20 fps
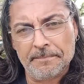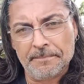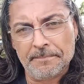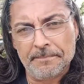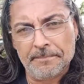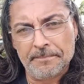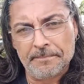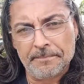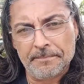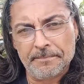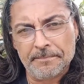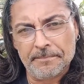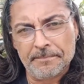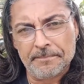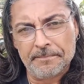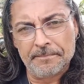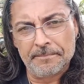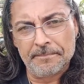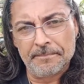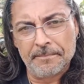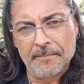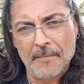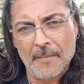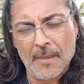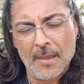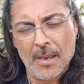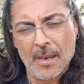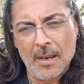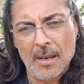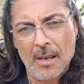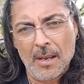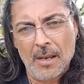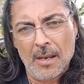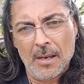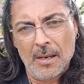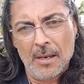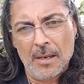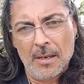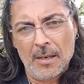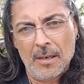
No one is speaking in this clip.